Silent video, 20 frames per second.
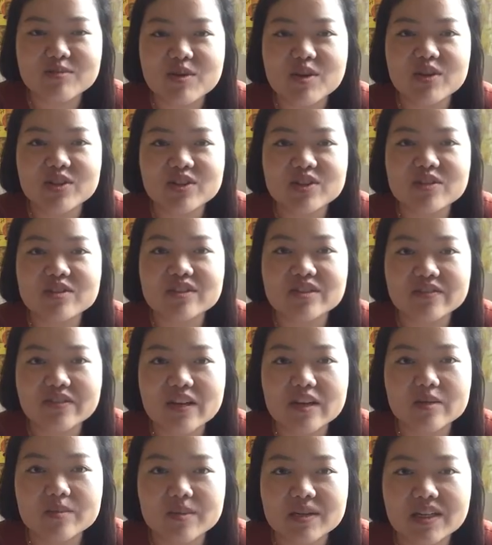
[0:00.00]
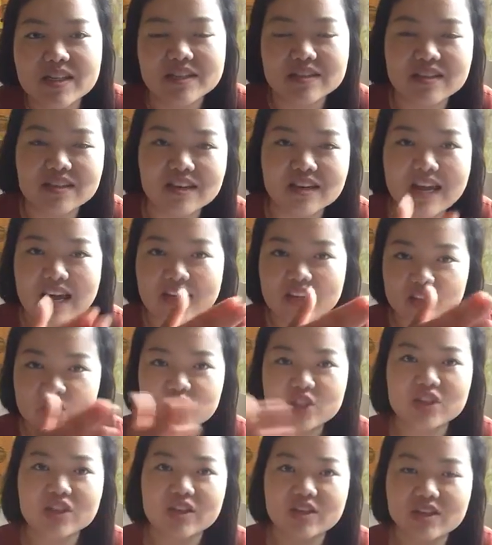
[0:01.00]
of personal development, and the
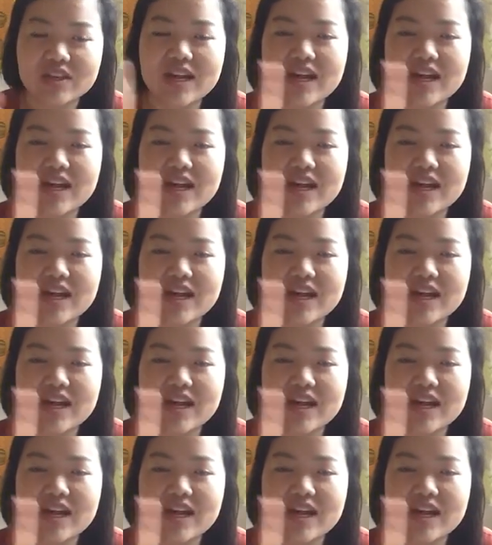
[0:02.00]
last